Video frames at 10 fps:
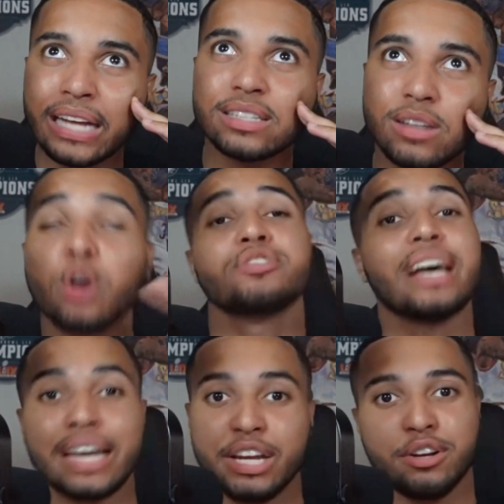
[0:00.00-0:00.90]
or
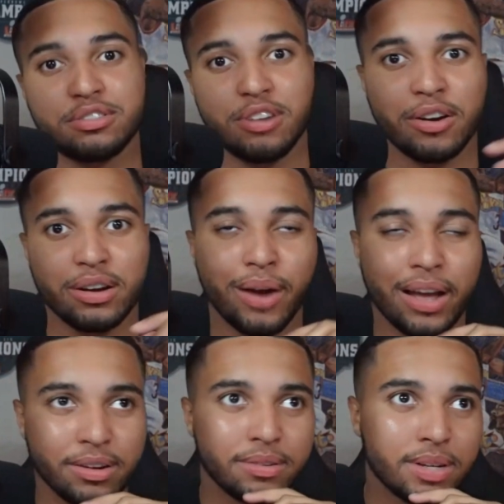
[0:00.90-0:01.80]
second year starting
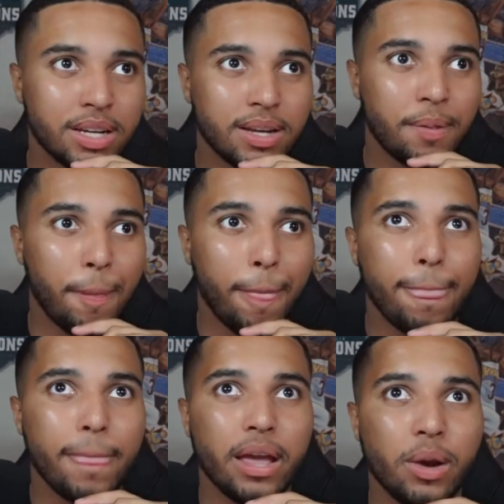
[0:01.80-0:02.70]
rather.
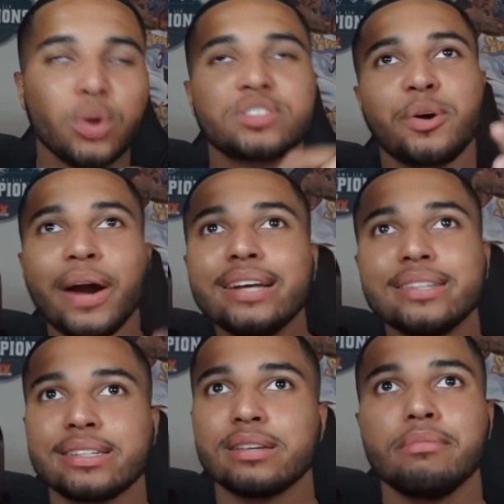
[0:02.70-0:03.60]
What's crazy
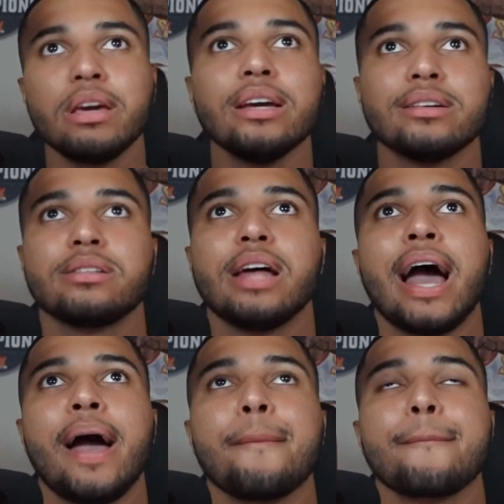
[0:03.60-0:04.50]
to me is
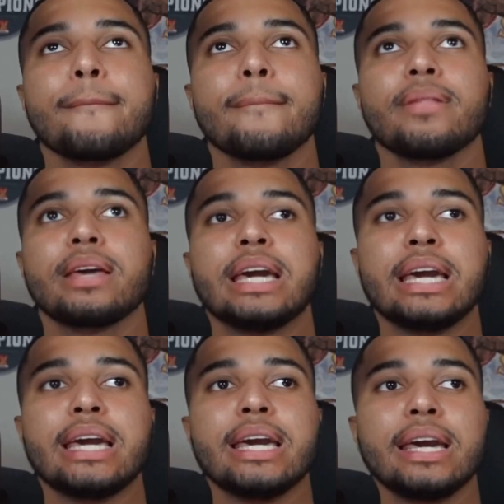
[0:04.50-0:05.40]
that
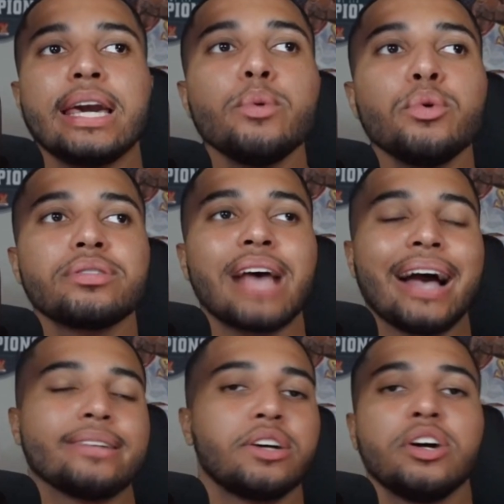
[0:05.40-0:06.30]
he was
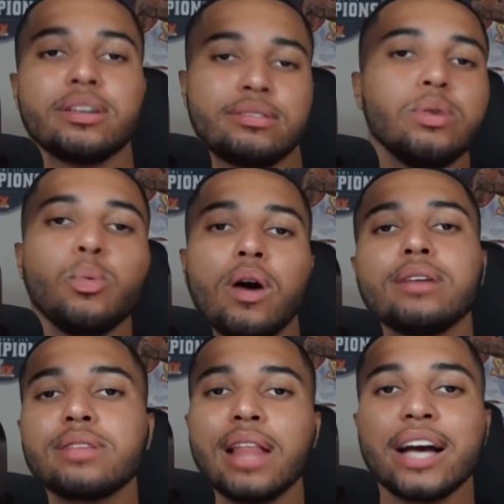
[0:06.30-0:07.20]
as good as he
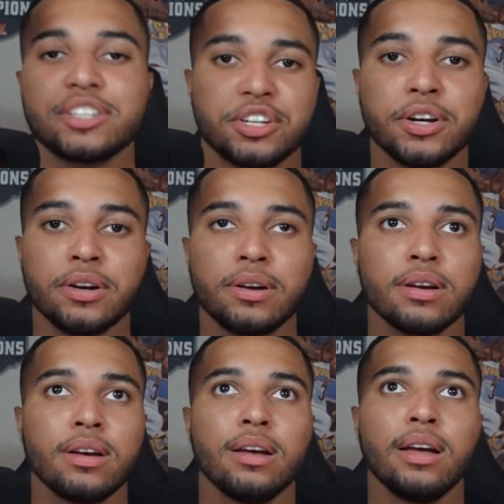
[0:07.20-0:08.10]
was last year,
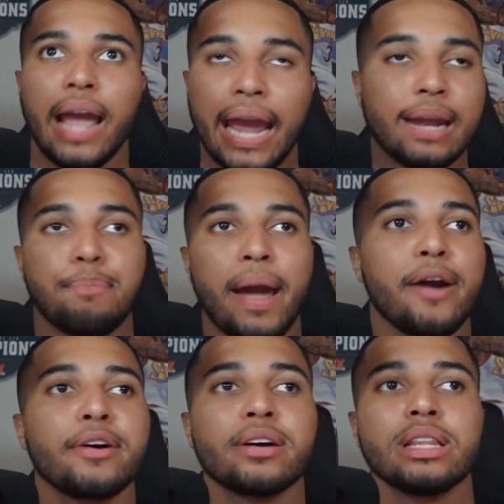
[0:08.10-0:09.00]
and
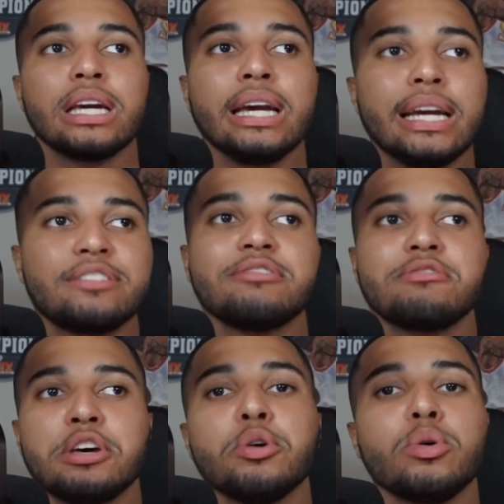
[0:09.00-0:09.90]
apparently is
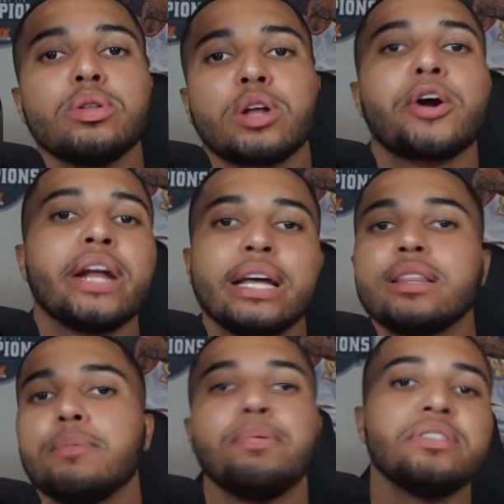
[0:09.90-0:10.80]
still learning
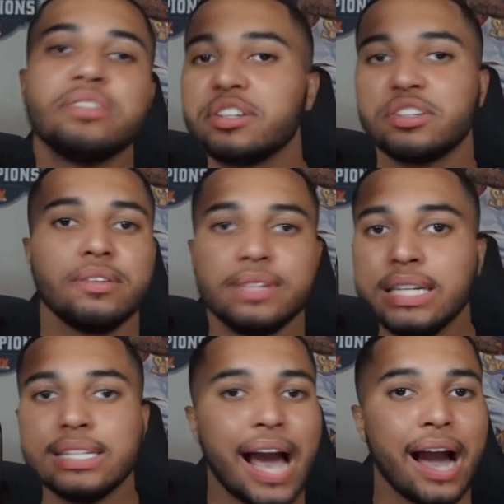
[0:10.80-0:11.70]
the position of
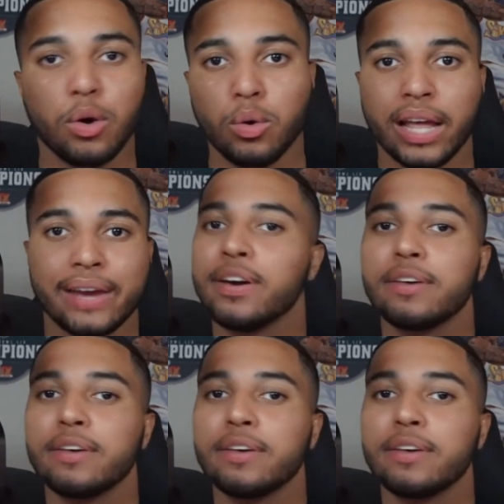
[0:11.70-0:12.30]
D tackle. Like Vic